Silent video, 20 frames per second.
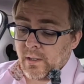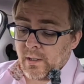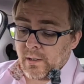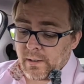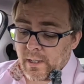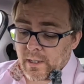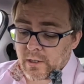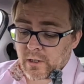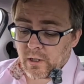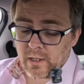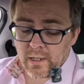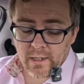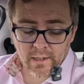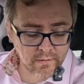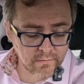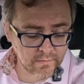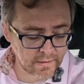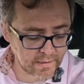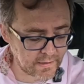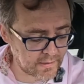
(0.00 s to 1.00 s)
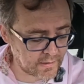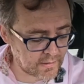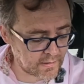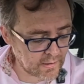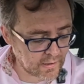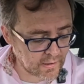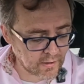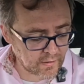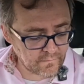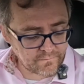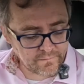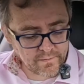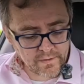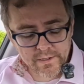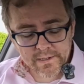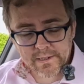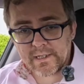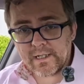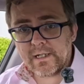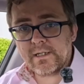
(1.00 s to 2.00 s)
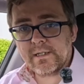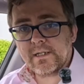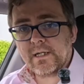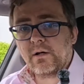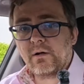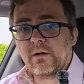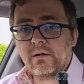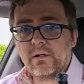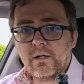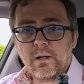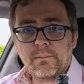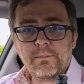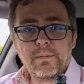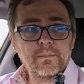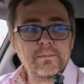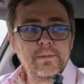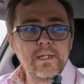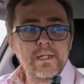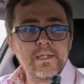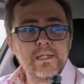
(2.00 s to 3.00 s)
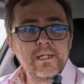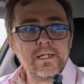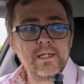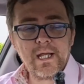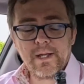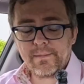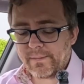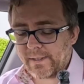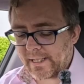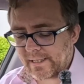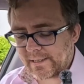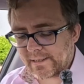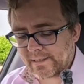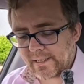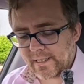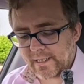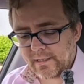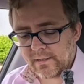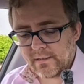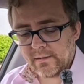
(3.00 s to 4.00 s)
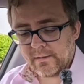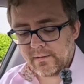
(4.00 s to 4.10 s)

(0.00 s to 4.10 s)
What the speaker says: I got hungry, I got thirsty, so I popped into the M&S there.